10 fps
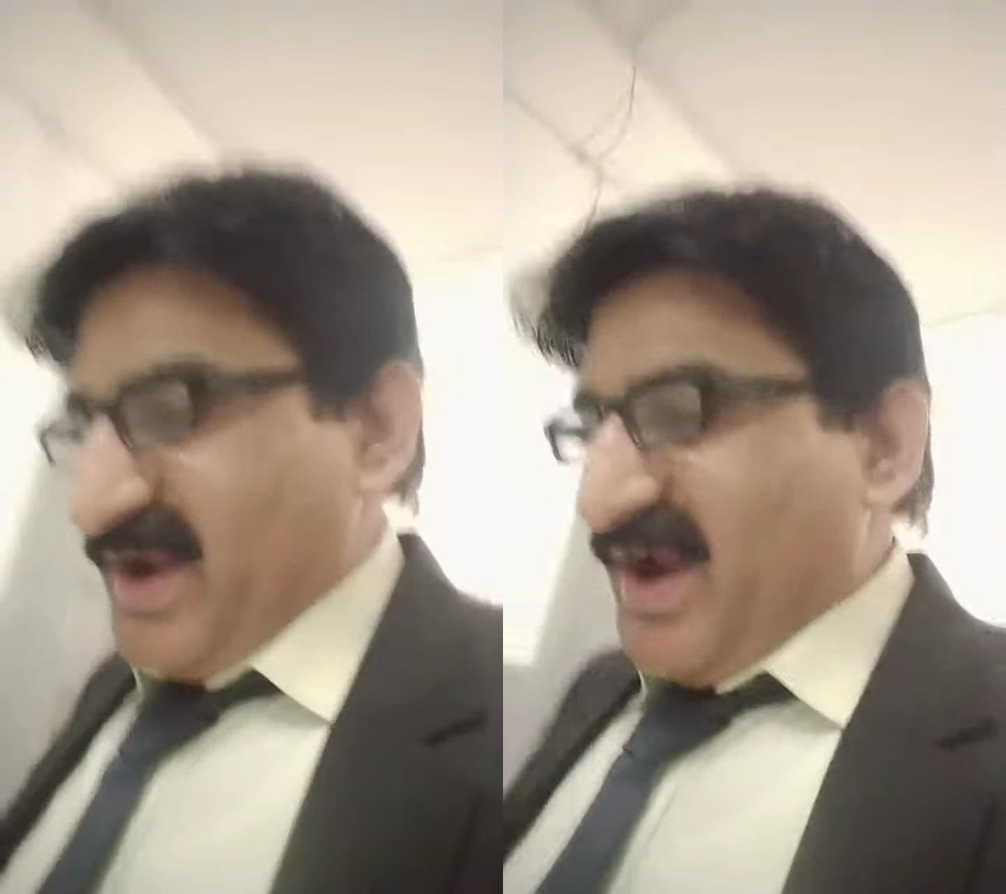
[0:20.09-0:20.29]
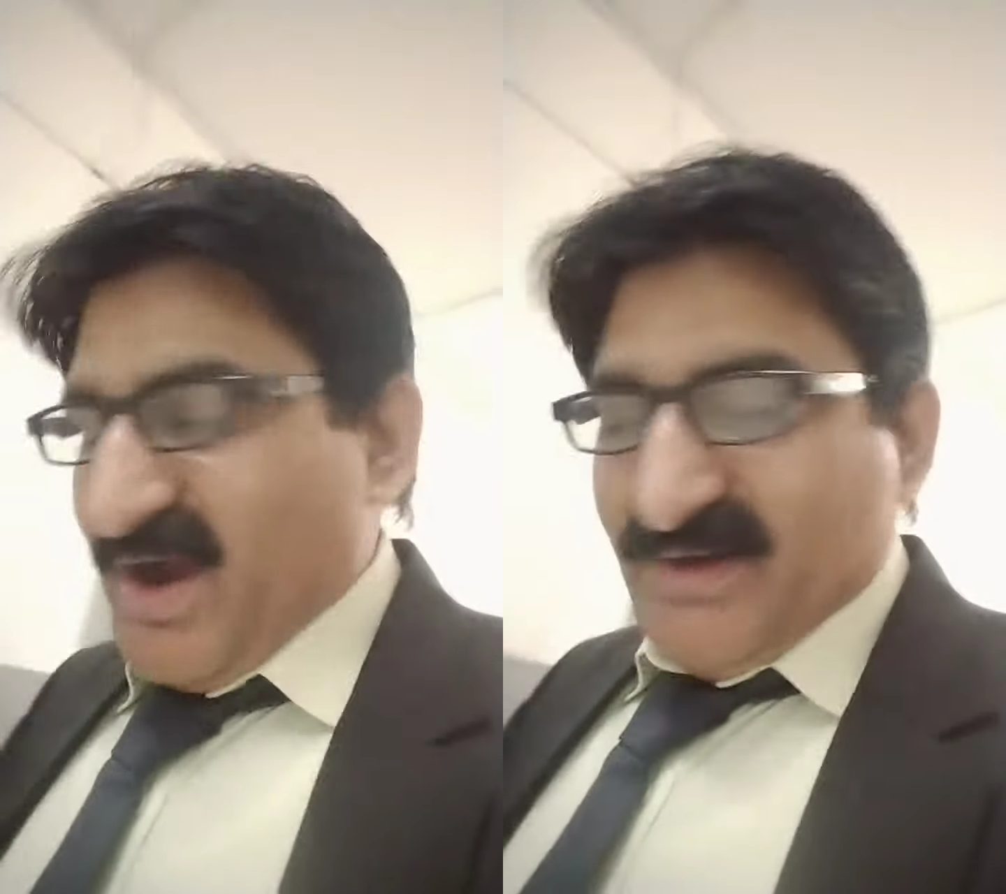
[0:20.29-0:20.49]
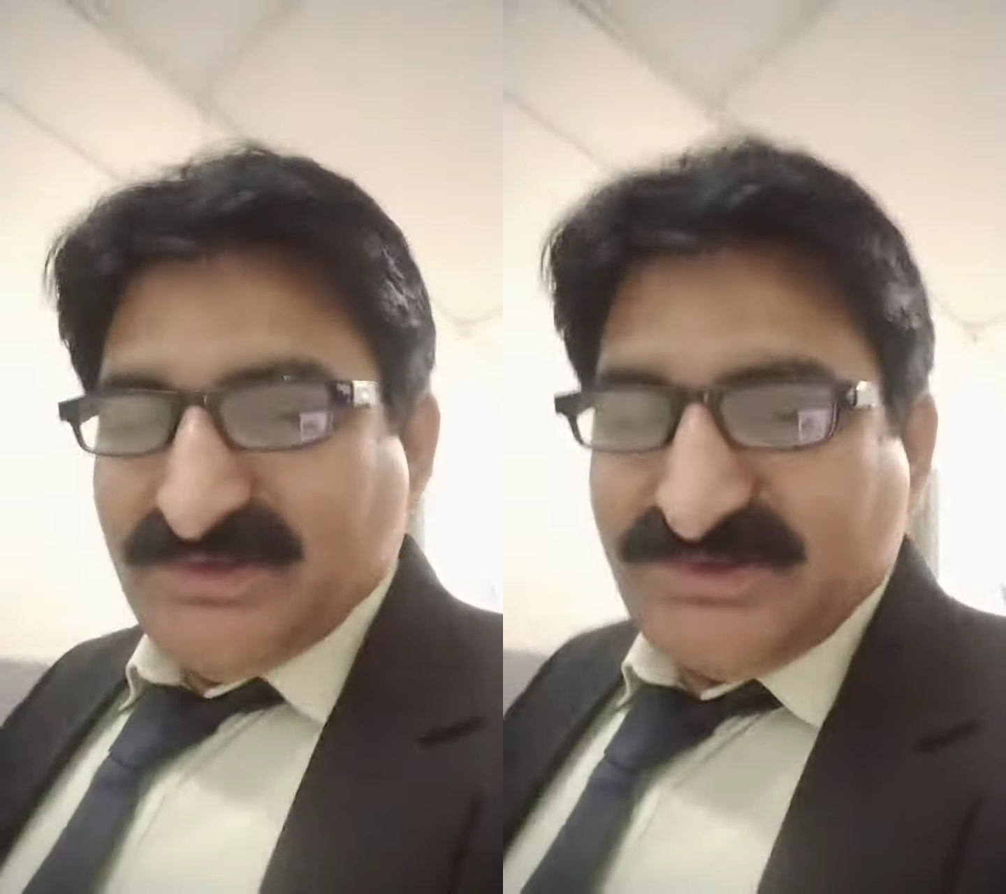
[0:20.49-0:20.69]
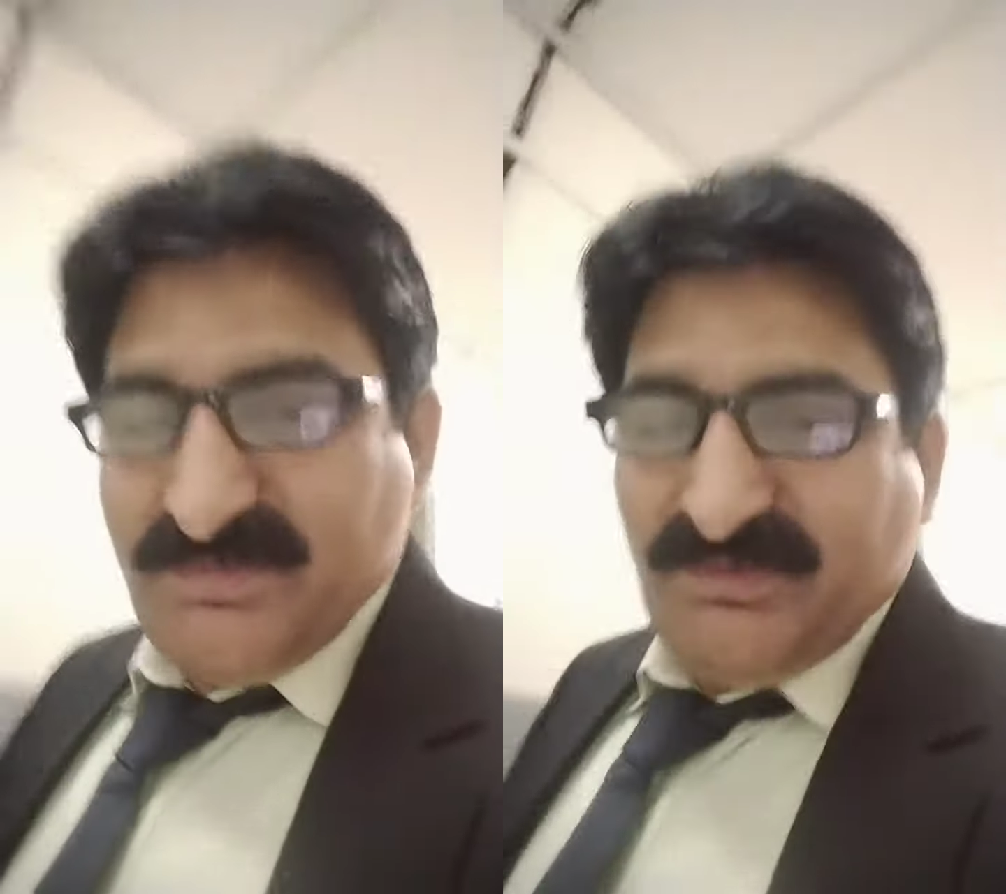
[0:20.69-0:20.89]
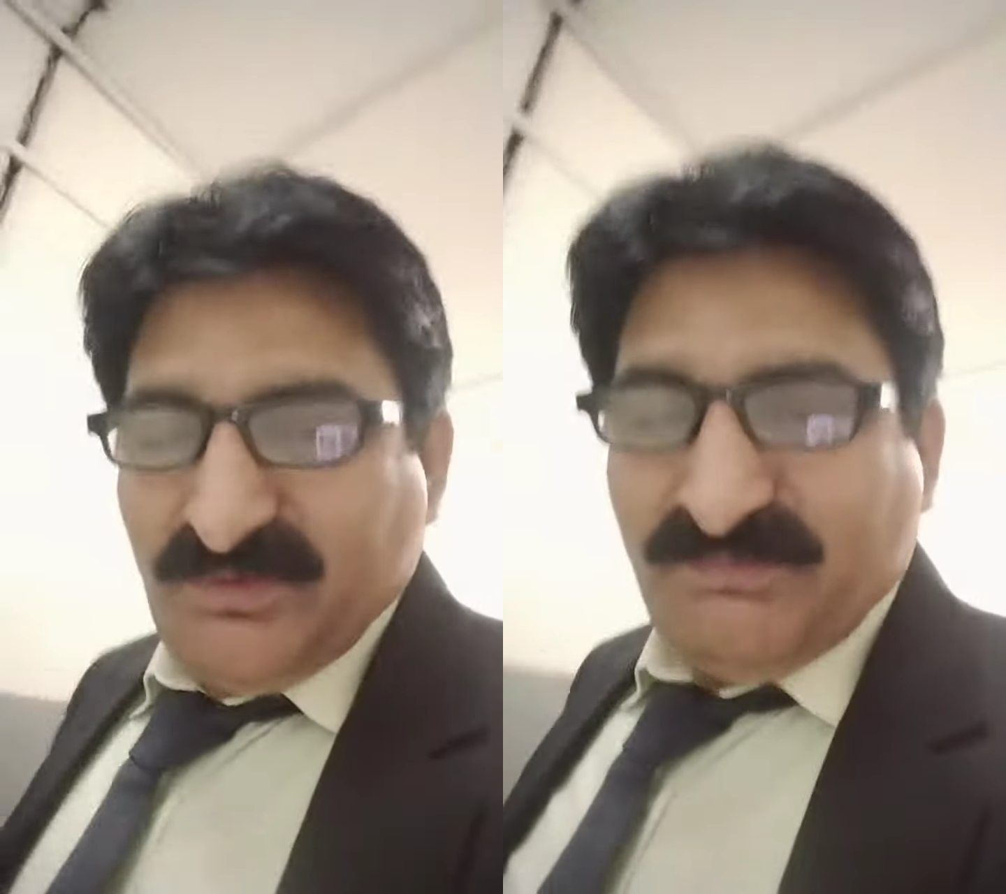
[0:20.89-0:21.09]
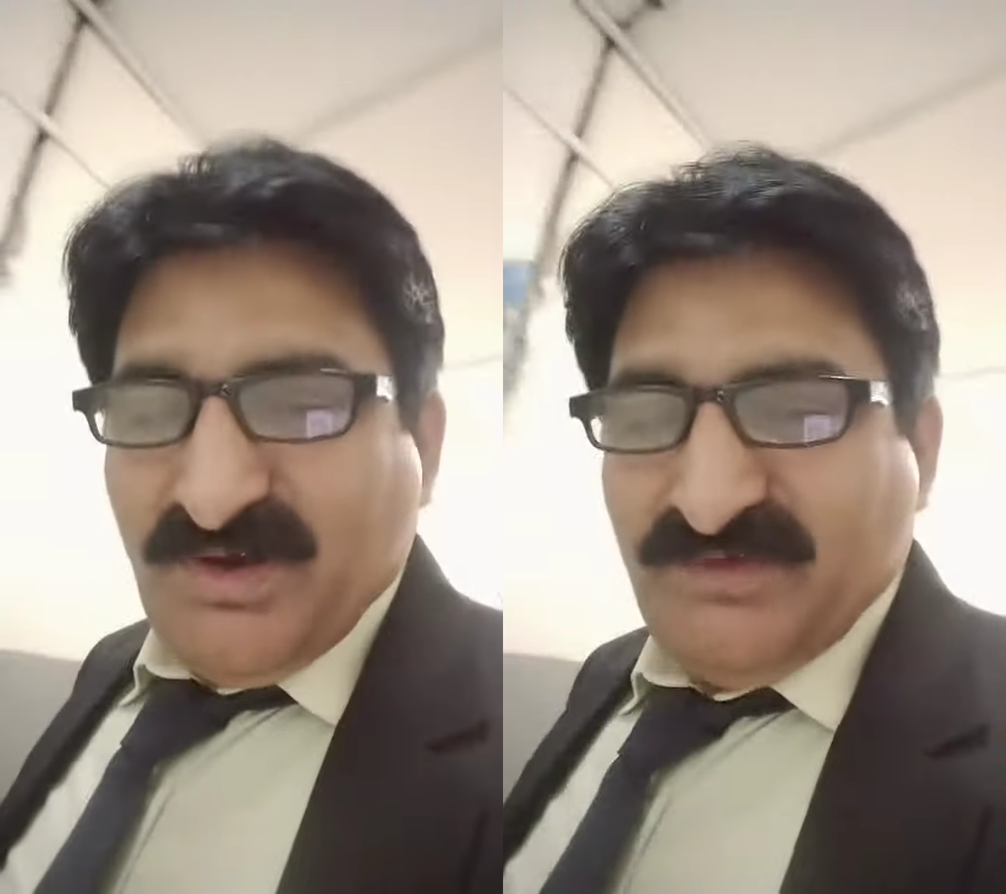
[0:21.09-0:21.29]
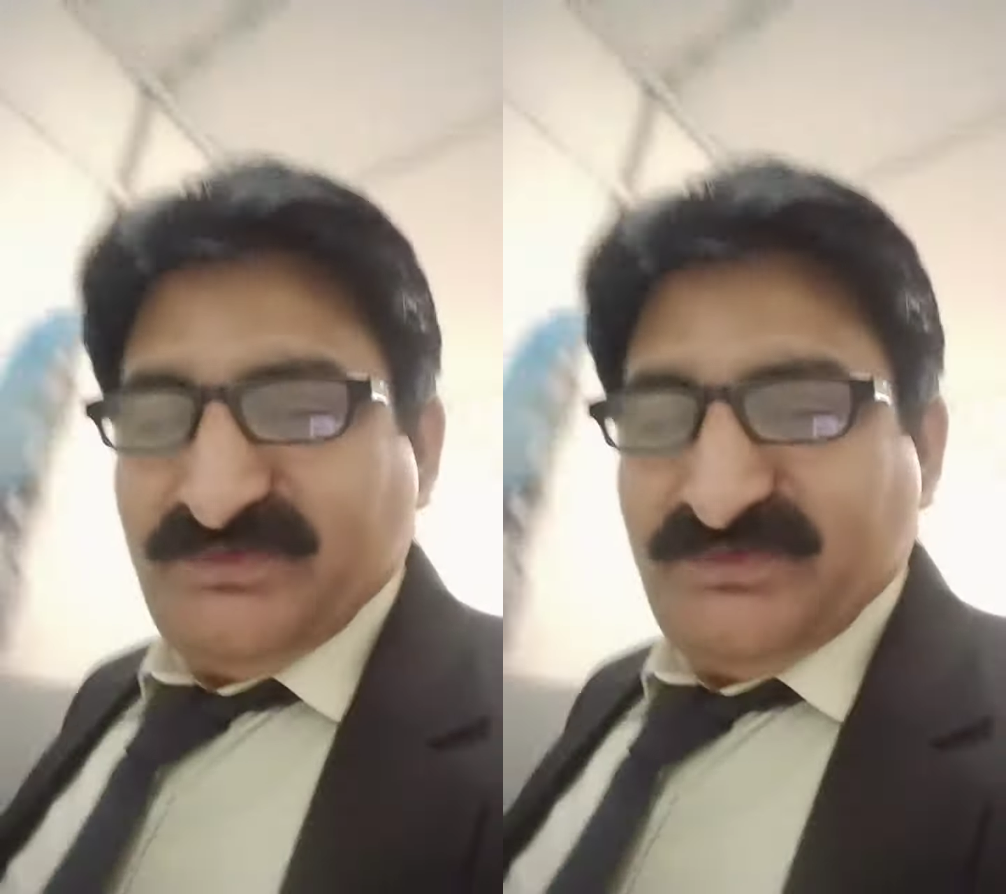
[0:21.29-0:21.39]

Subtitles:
and the subgroup of